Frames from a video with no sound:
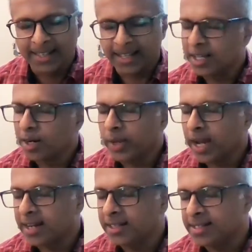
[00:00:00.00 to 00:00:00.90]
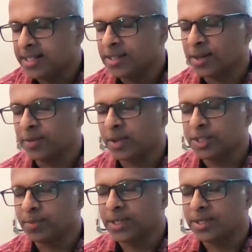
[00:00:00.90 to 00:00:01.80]
that here we are in the season of
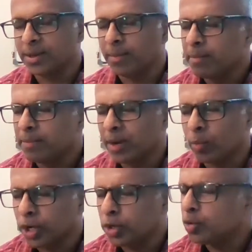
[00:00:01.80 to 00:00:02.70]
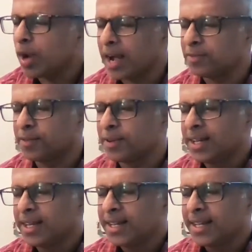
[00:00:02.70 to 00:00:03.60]
Christmas, remembering what you have
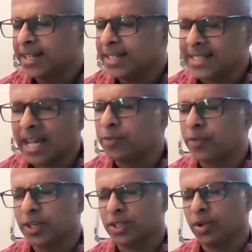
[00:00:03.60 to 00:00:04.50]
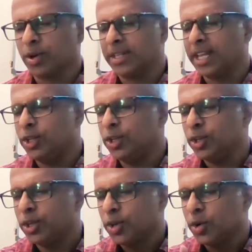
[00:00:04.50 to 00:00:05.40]
done for us, Lord,
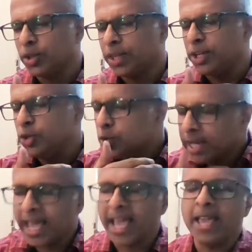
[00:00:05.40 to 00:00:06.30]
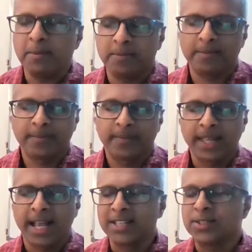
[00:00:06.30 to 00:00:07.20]
that you came
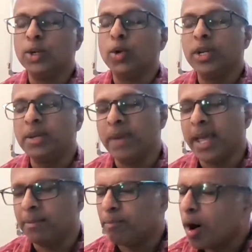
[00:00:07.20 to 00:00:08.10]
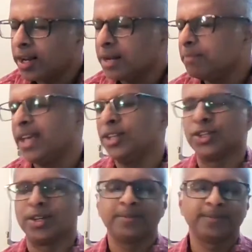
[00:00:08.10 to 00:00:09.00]
as a lowly babe, born in a
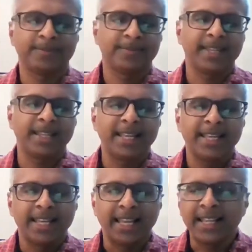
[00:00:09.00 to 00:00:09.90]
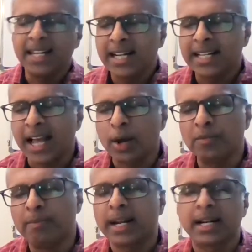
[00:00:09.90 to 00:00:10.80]
manger in the little town
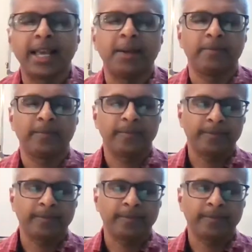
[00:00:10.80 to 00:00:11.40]
of Bethlehem.